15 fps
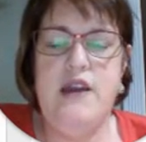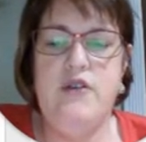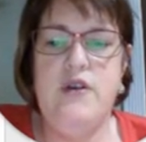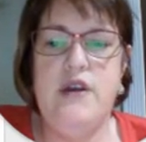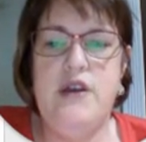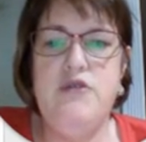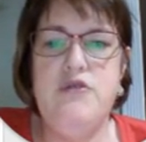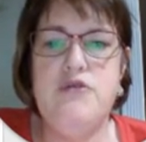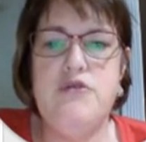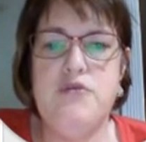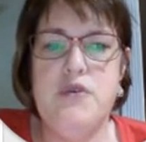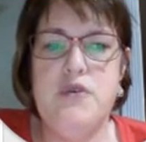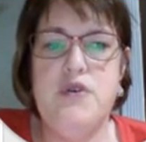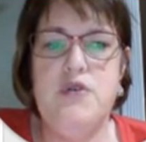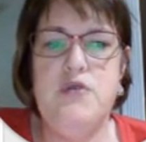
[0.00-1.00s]
carry you
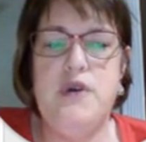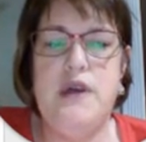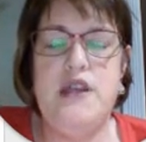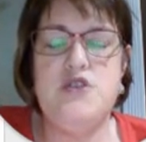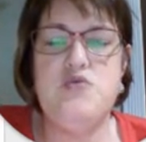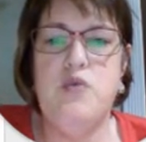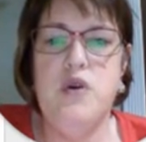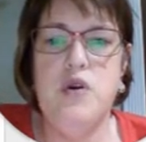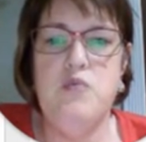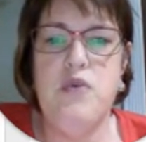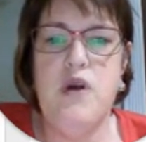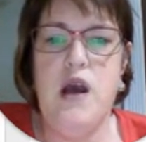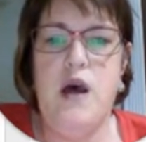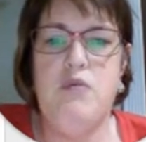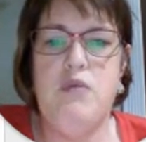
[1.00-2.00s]
through each word
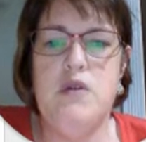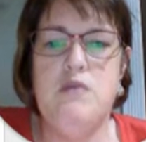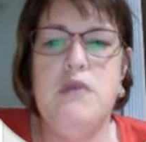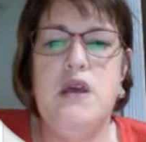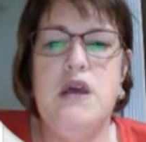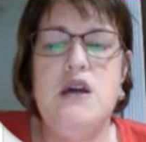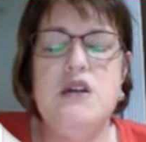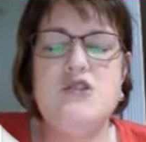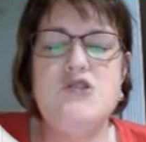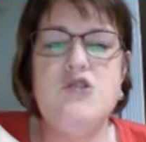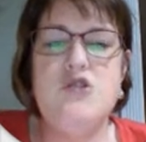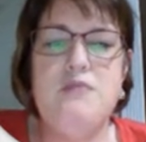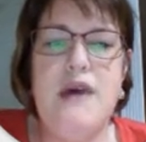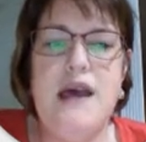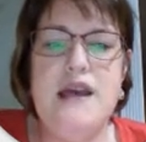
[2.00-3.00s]
problem to
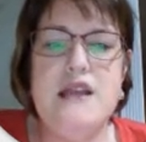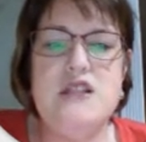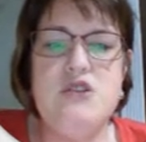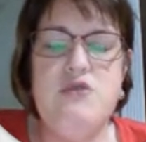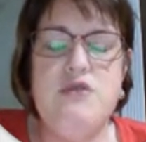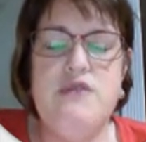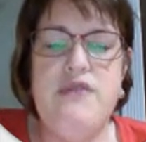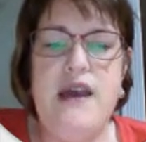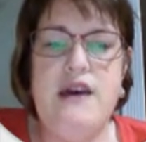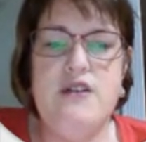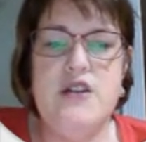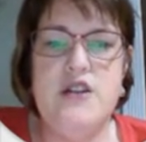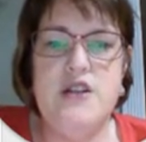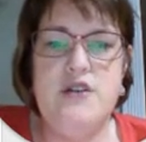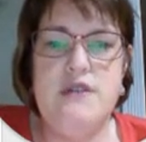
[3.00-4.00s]
remind you of how
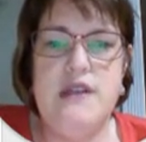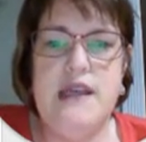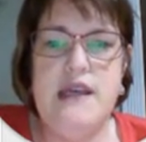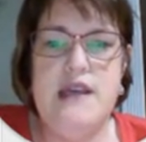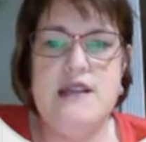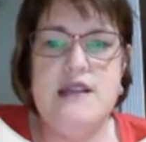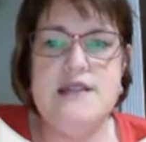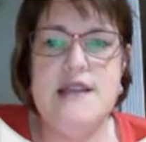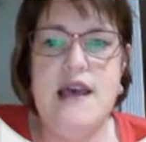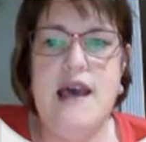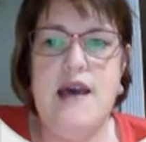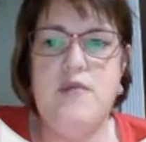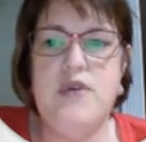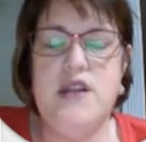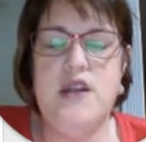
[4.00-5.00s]
to do these.
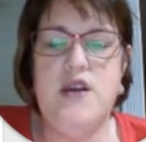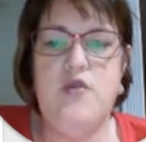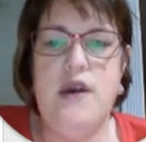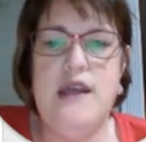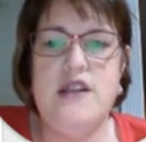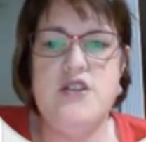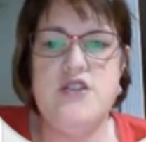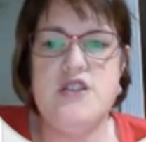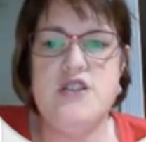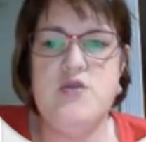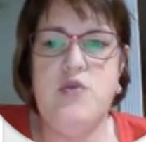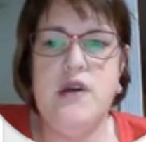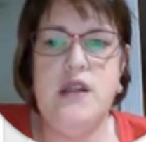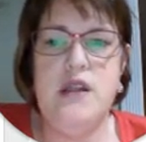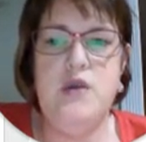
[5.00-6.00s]
I'm going to go ahead and just
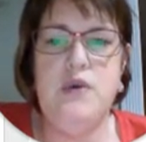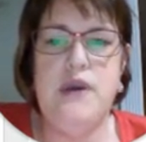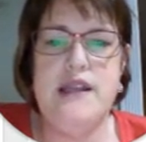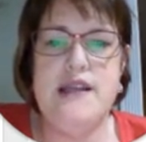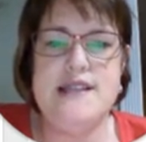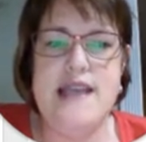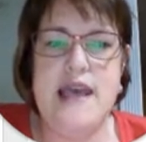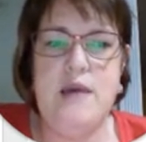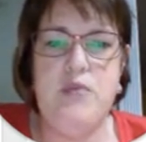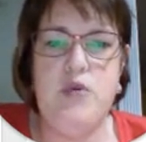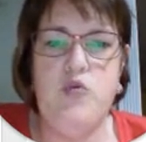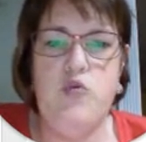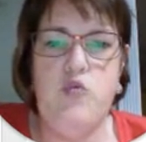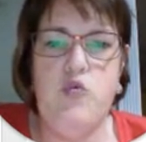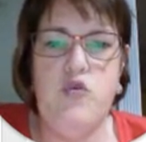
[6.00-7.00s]
quickly read
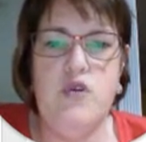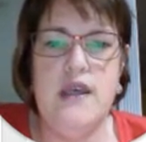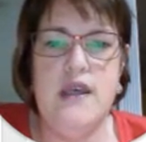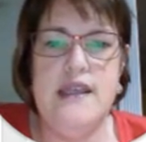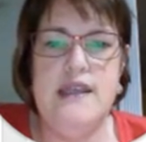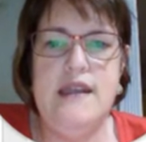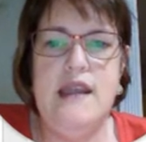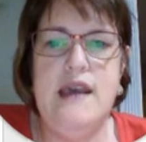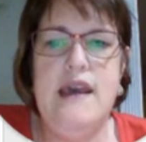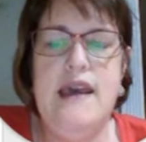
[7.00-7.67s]
example 1.